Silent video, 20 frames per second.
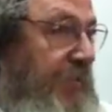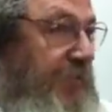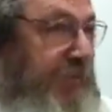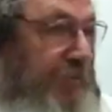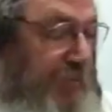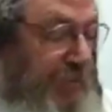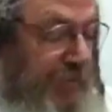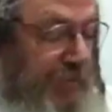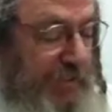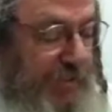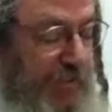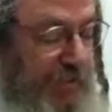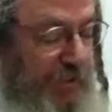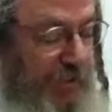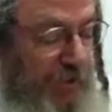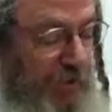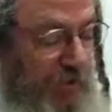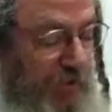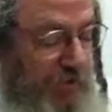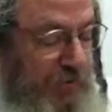from the
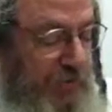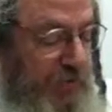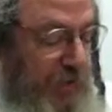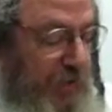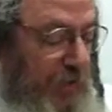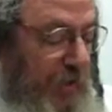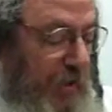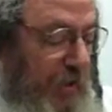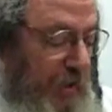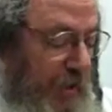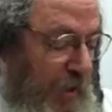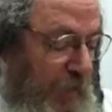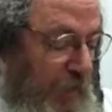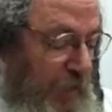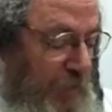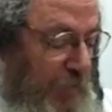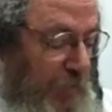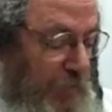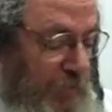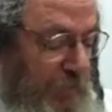side is also
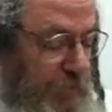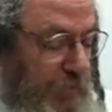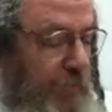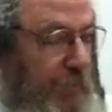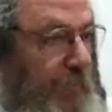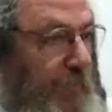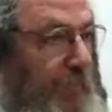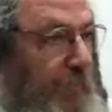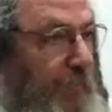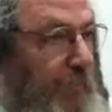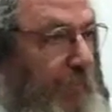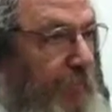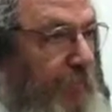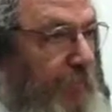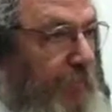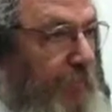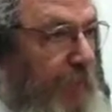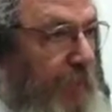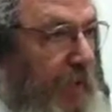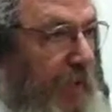another road.
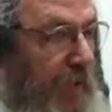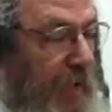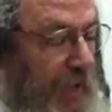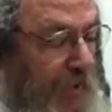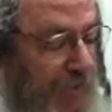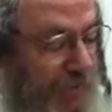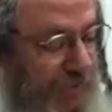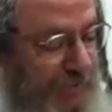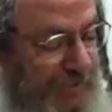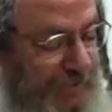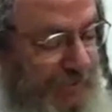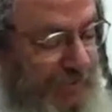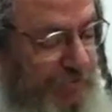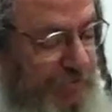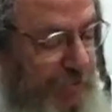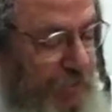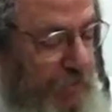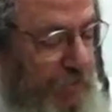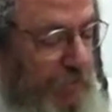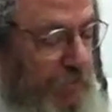And
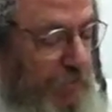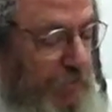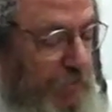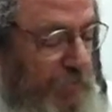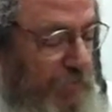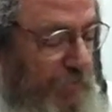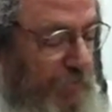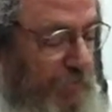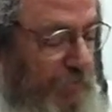this road,